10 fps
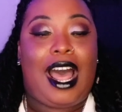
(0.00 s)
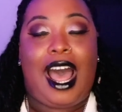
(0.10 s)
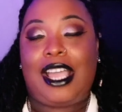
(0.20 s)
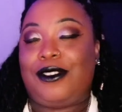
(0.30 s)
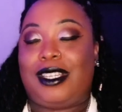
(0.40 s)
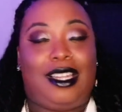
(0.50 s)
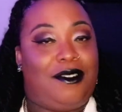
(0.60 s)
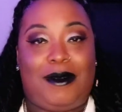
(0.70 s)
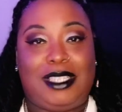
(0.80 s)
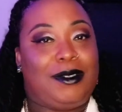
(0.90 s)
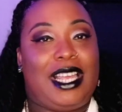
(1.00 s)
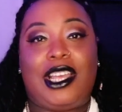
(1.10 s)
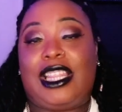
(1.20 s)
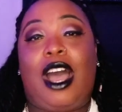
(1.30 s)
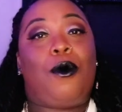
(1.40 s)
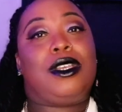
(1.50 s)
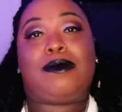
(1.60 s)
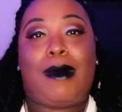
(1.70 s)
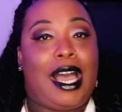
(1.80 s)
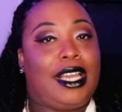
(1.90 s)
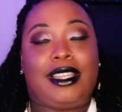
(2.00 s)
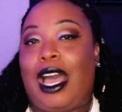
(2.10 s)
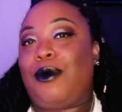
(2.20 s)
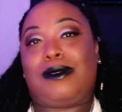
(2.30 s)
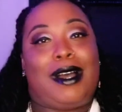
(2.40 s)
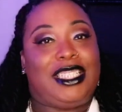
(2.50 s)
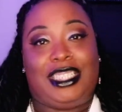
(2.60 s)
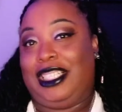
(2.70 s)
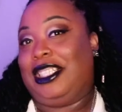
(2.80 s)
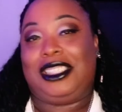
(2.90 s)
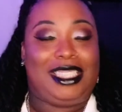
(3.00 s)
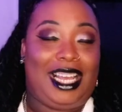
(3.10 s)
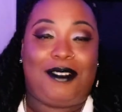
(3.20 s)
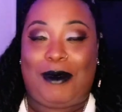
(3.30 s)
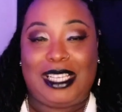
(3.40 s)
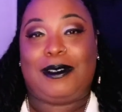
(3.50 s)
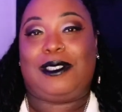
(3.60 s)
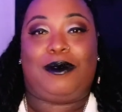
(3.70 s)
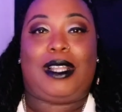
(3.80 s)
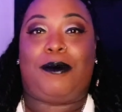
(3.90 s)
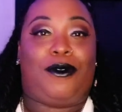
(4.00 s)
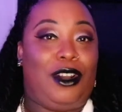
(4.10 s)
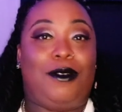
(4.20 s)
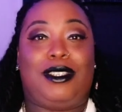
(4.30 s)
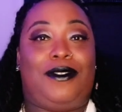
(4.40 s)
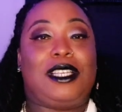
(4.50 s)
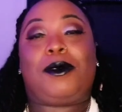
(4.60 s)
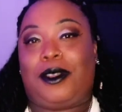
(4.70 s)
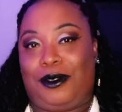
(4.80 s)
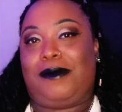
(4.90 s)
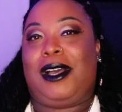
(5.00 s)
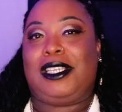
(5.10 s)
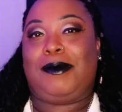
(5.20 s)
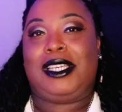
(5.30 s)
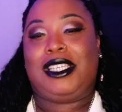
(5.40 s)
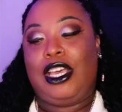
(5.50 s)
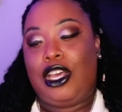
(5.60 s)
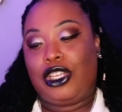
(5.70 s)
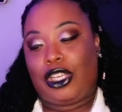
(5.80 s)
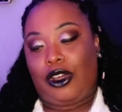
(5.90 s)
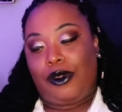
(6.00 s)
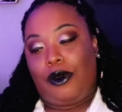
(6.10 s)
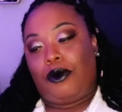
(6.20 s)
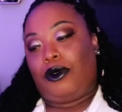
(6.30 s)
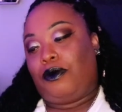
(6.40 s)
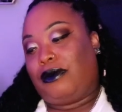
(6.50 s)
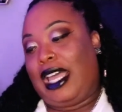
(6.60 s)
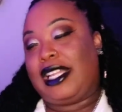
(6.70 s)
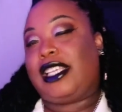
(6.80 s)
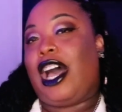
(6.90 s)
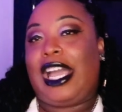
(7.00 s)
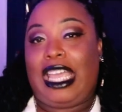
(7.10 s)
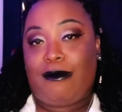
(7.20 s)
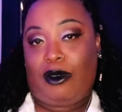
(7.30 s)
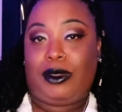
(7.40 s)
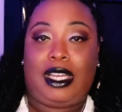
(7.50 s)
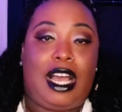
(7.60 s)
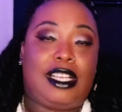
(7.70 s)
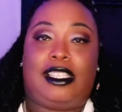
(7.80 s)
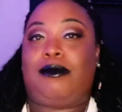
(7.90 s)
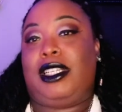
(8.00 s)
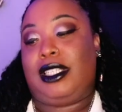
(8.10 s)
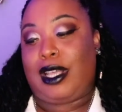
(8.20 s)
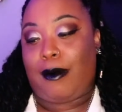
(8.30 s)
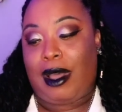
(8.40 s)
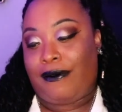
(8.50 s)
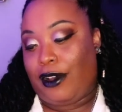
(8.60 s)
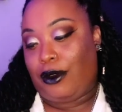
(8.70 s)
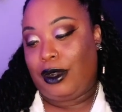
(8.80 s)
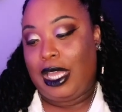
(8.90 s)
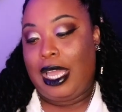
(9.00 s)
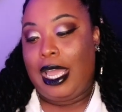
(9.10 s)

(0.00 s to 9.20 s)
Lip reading: I used to love MySpace. That was my zhuzh. Like MySpace, like before there was a Facebook, there was a MySpace. So that's how I came up with the concept to design my phone.